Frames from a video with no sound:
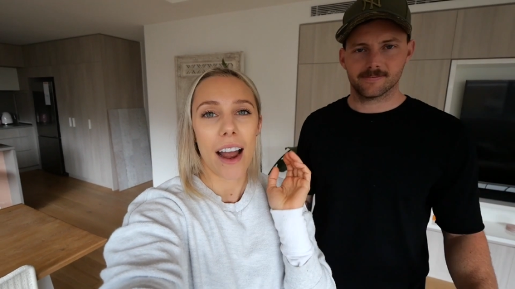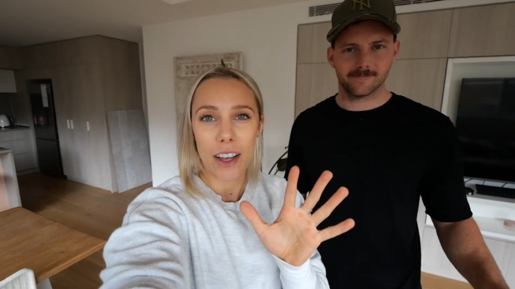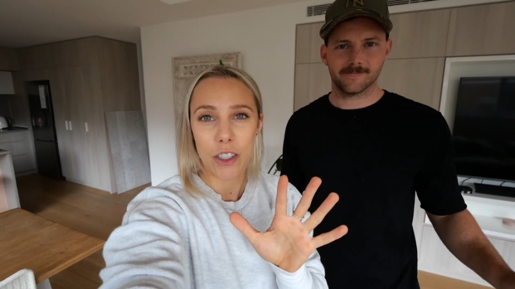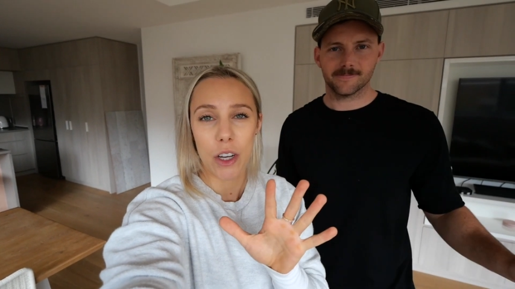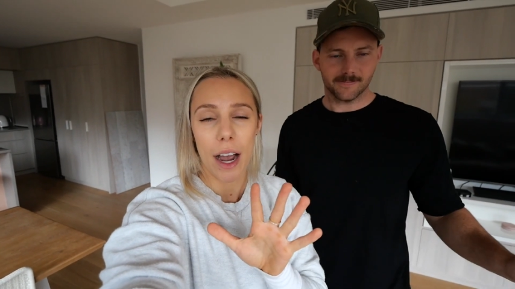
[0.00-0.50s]

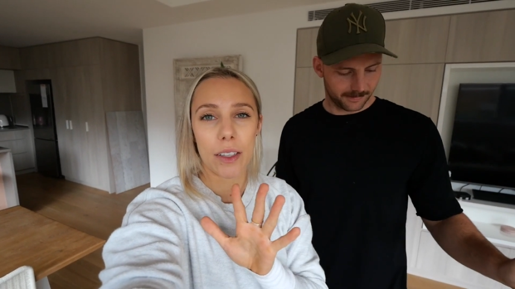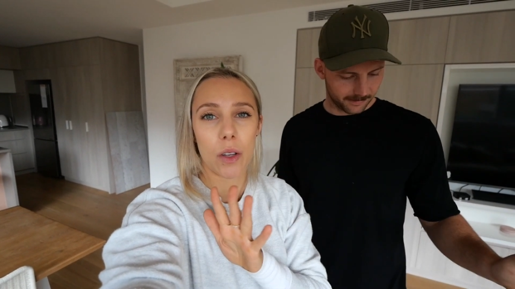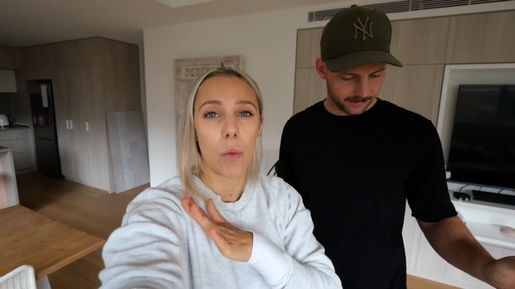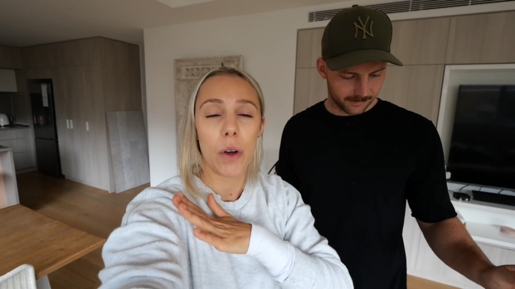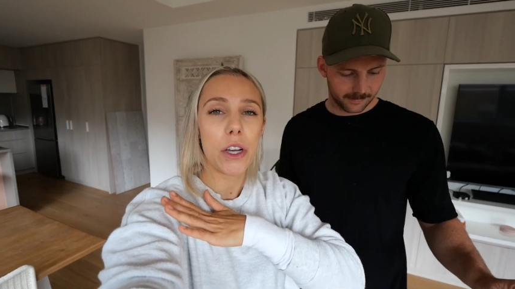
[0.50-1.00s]
Speaker 1: I asked you
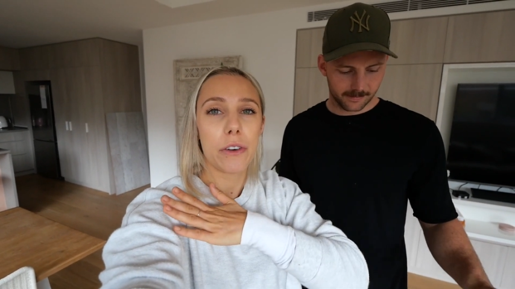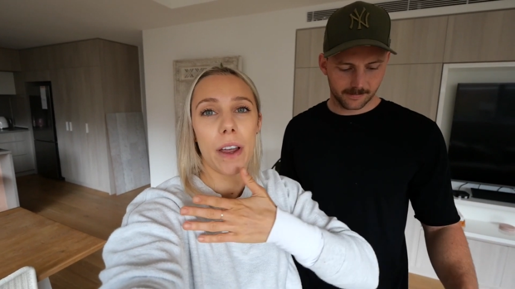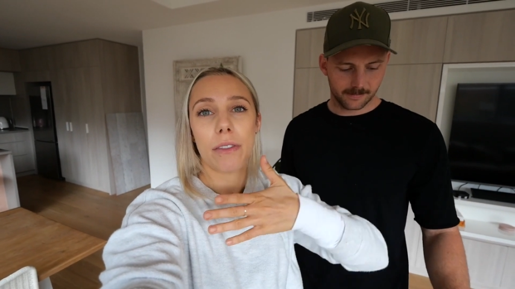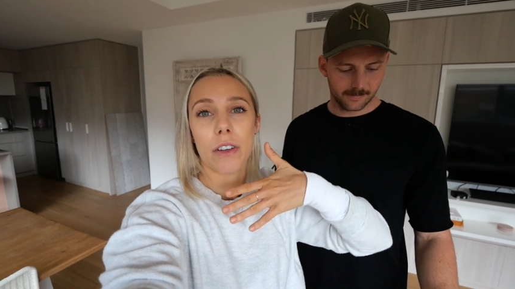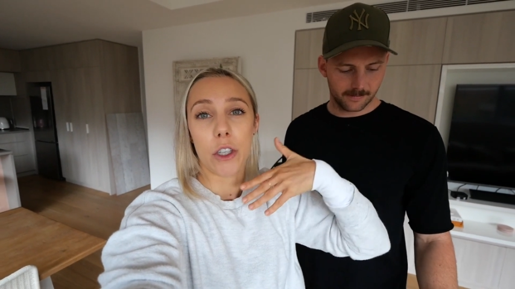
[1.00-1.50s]
guys, what are
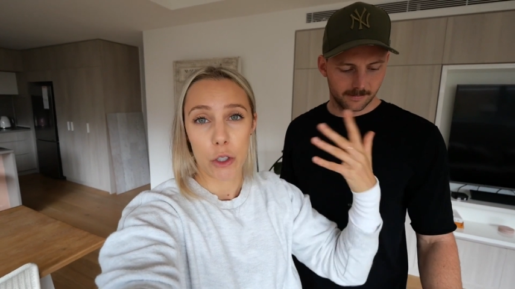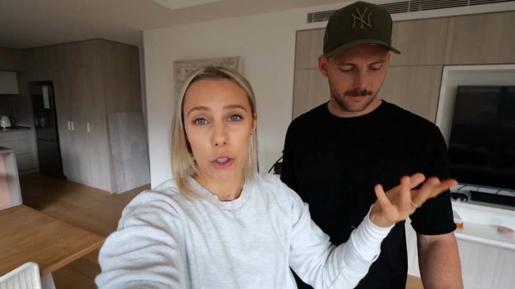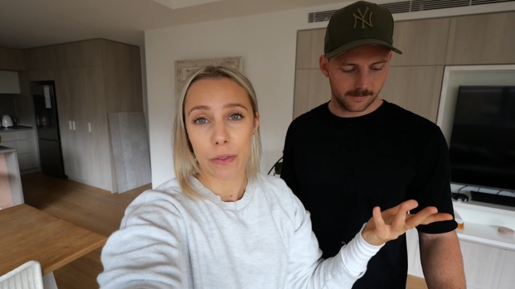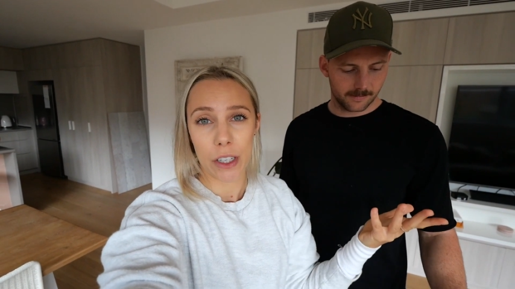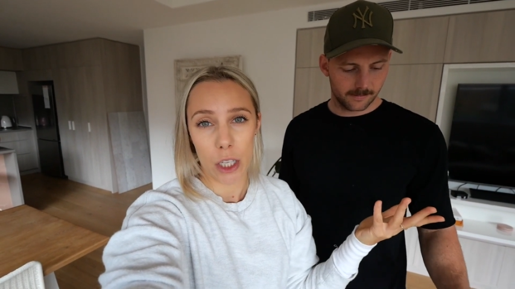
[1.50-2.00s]
your favorite
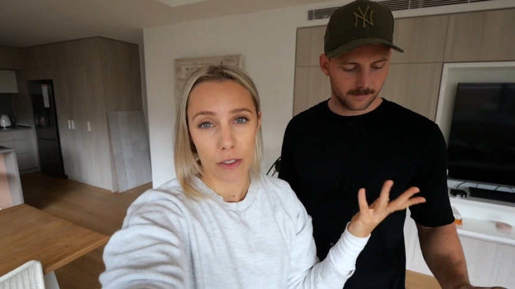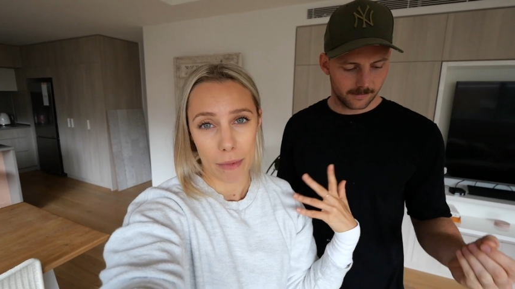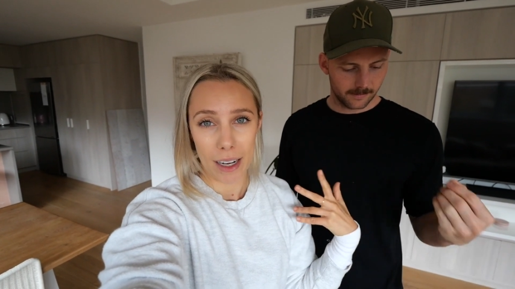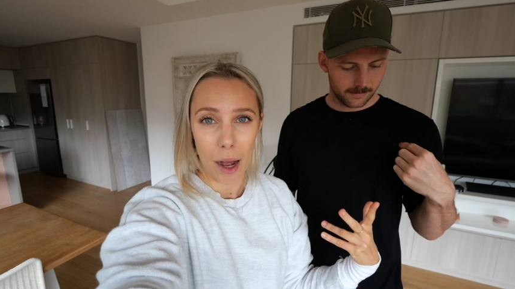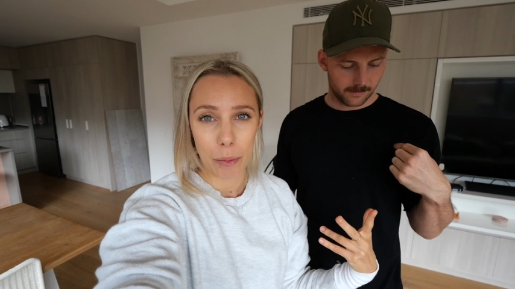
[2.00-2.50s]
YouTube
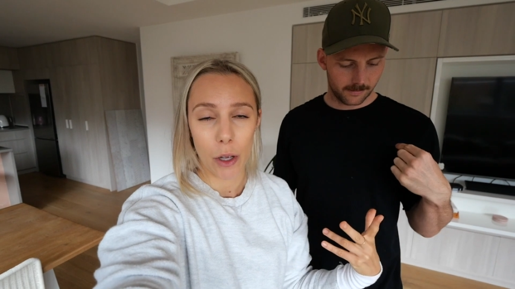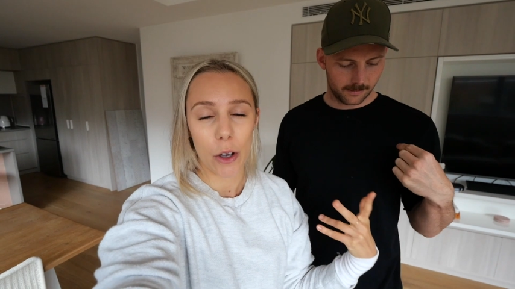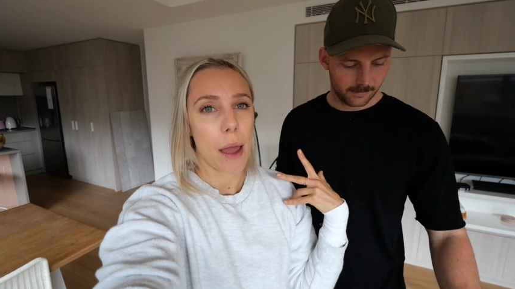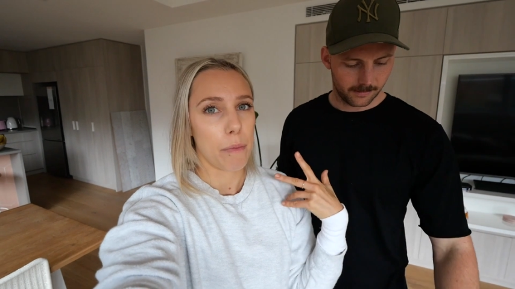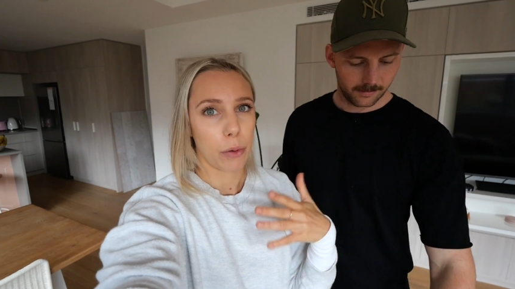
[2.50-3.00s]
videos for me to
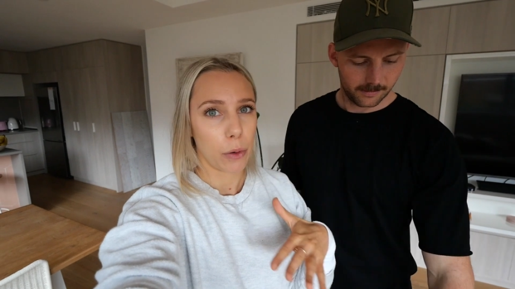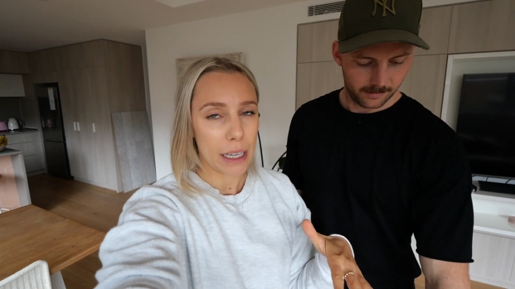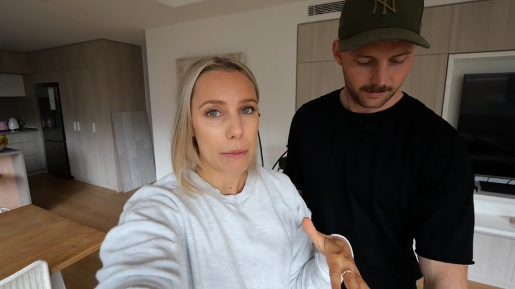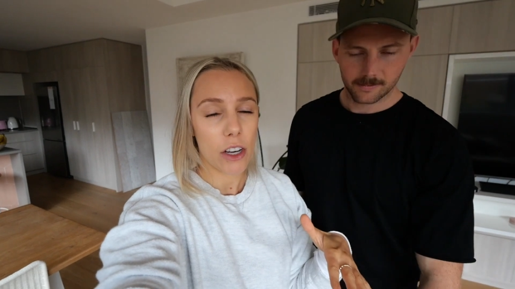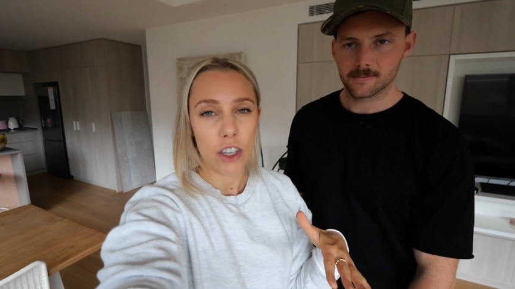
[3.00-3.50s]
upload? And
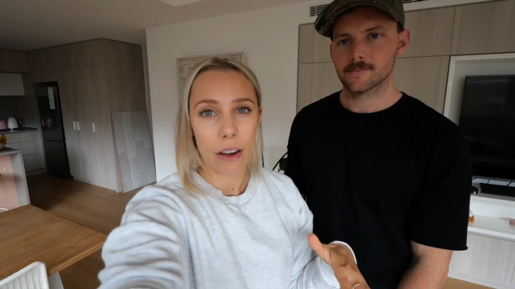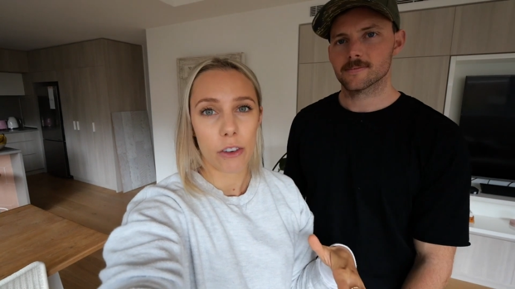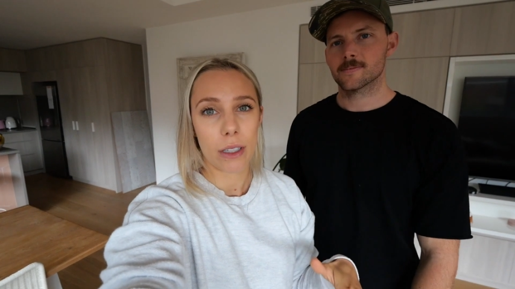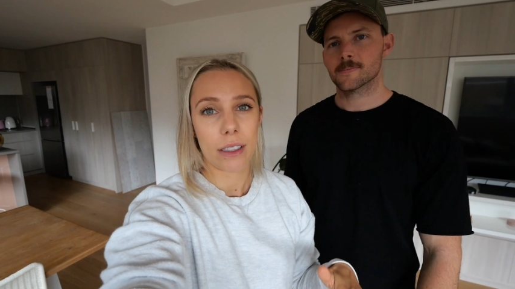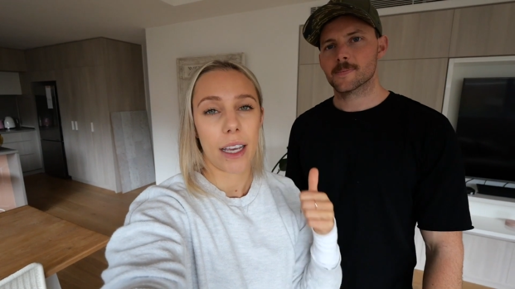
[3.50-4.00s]
pretty much
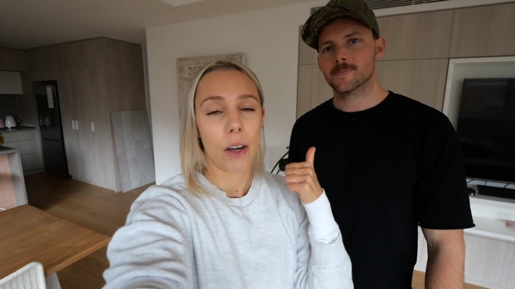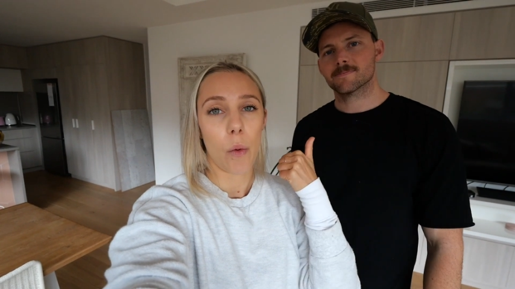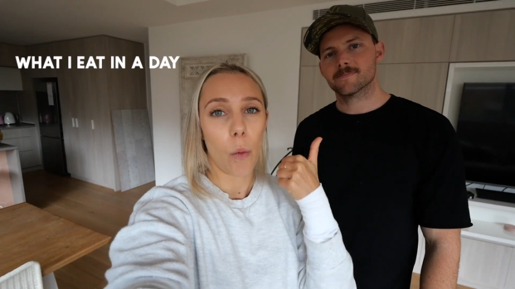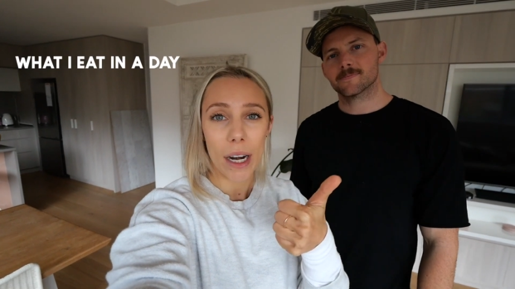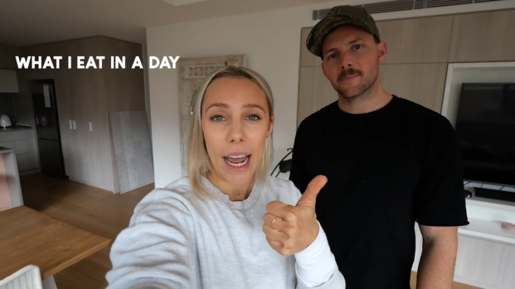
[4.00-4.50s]
everyone
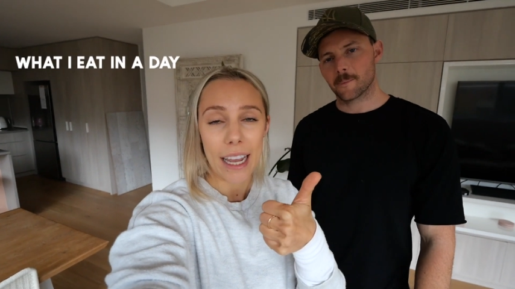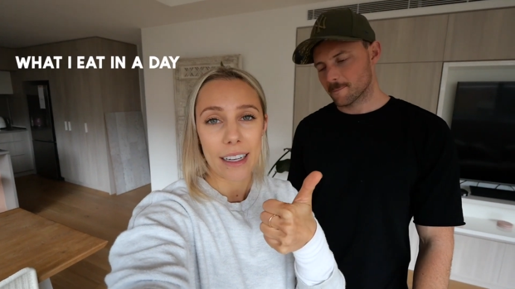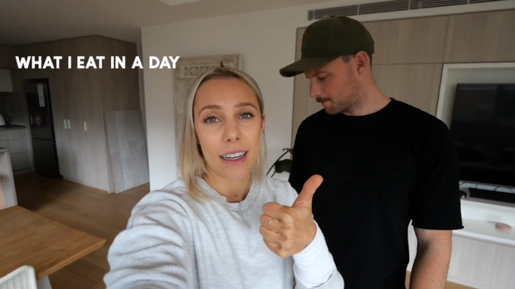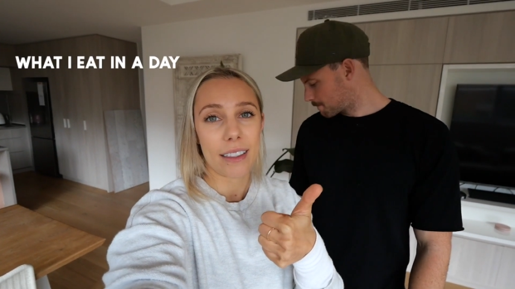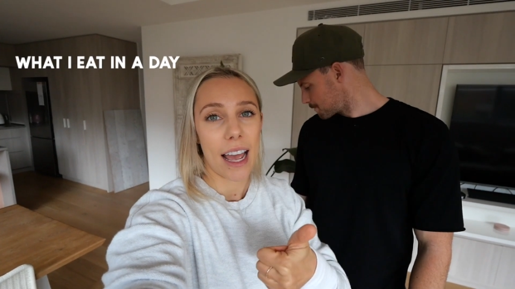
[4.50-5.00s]
said, what I
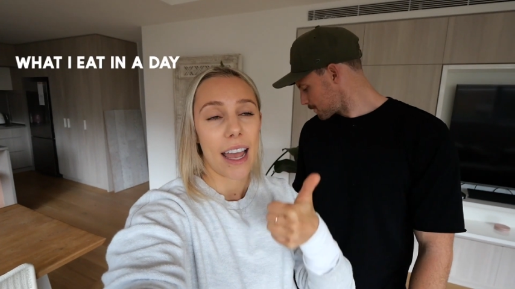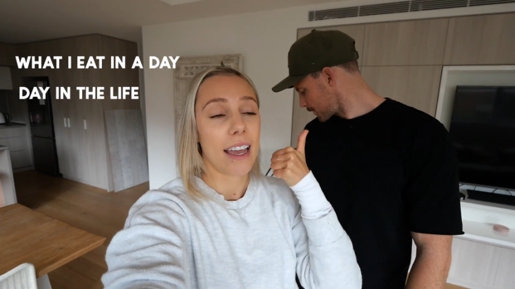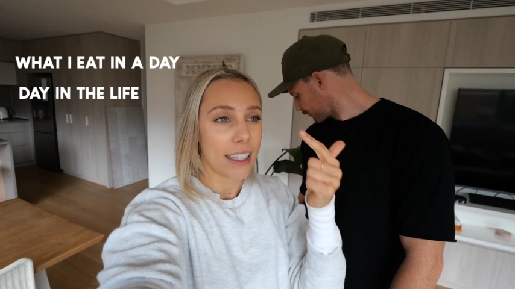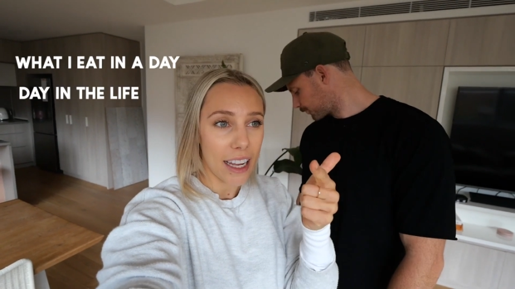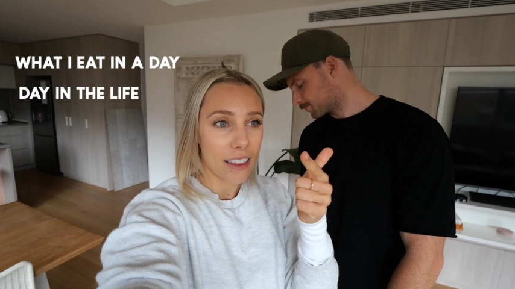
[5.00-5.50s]
eat in a day, day